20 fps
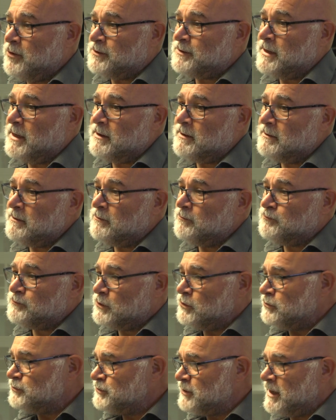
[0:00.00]
if not
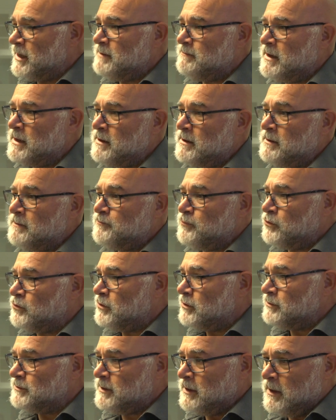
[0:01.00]
thousands of years,
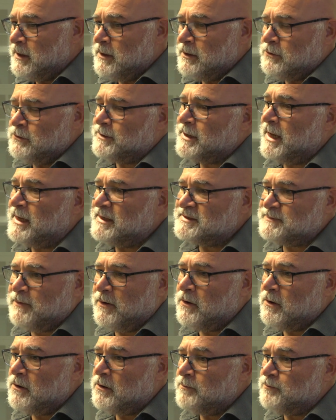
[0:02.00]
and the river is an
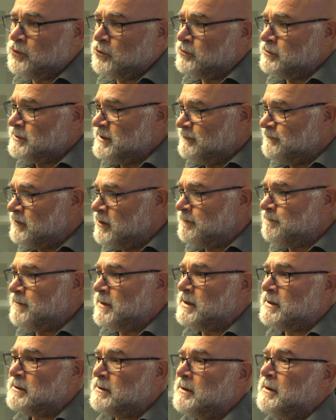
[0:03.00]
important
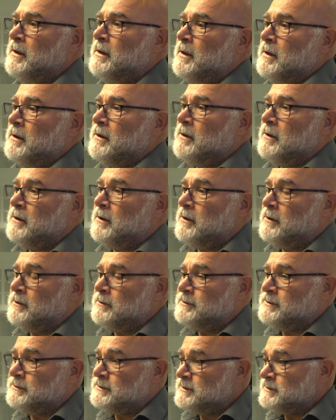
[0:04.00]
transportation route that
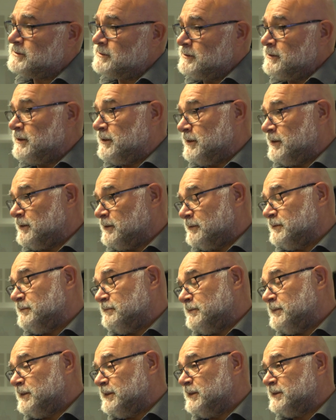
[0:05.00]
influenced early
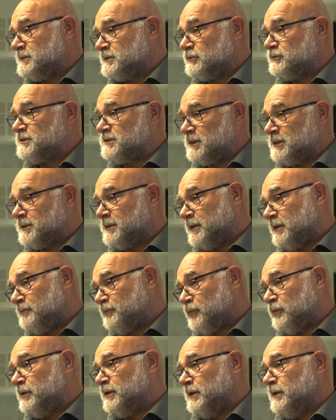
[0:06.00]
settlement and the
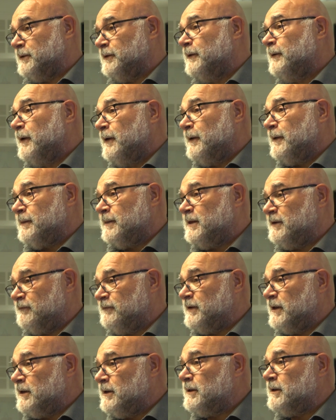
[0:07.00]
subsequent development of
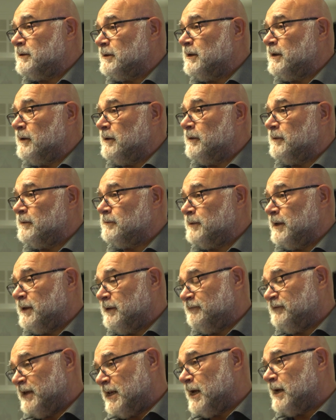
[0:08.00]
towns and cities along
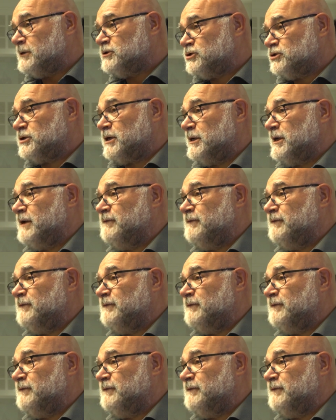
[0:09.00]
its length.